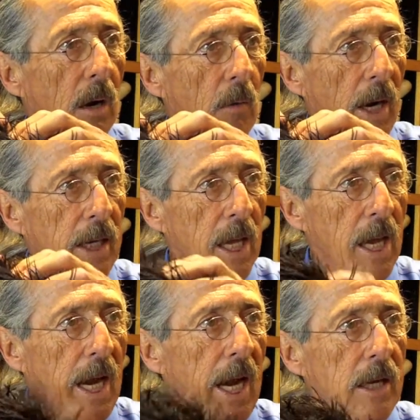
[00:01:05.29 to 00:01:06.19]
All right?
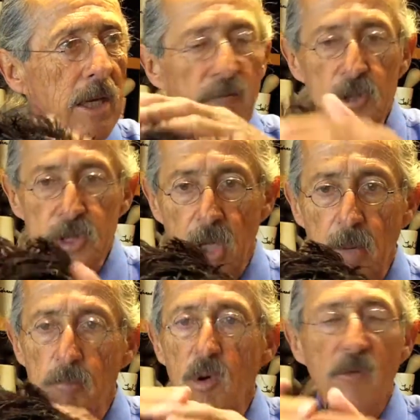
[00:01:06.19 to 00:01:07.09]
And if you
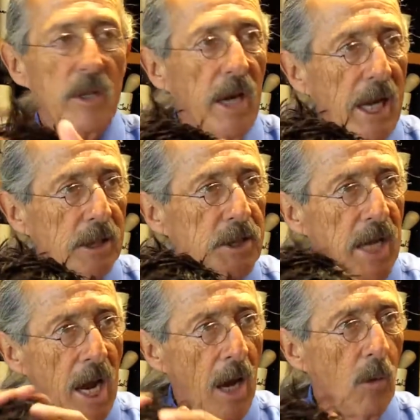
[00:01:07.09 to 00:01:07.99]
start moving the hands
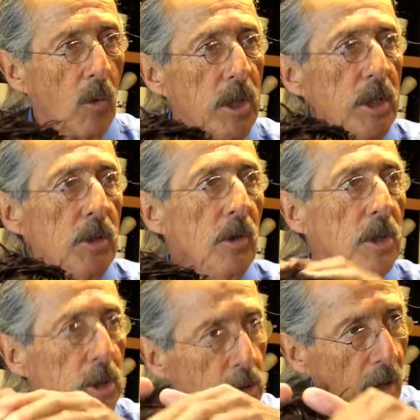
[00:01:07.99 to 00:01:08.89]
down, what are you
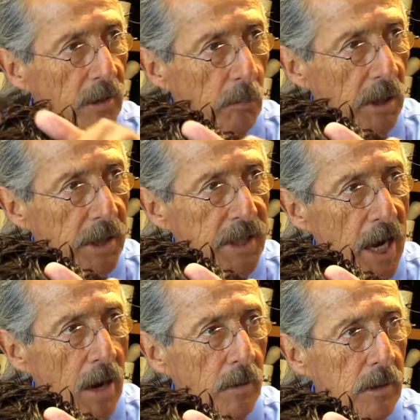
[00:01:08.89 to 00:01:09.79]
doing? You're drawing the blood
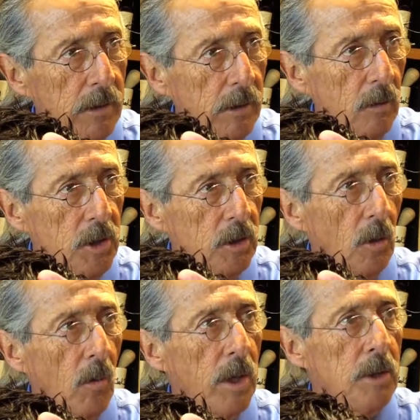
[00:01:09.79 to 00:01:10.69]
down. No, you
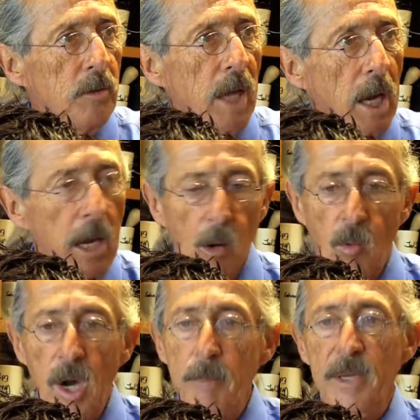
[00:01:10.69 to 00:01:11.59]
don't want to do that.
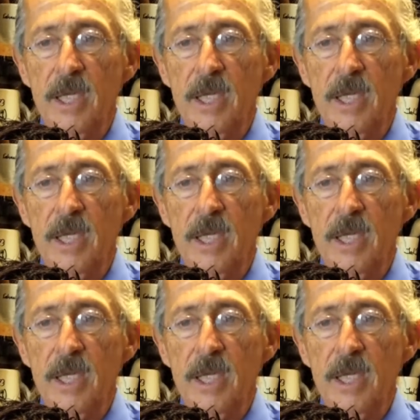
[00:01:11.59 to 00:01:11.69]
Why?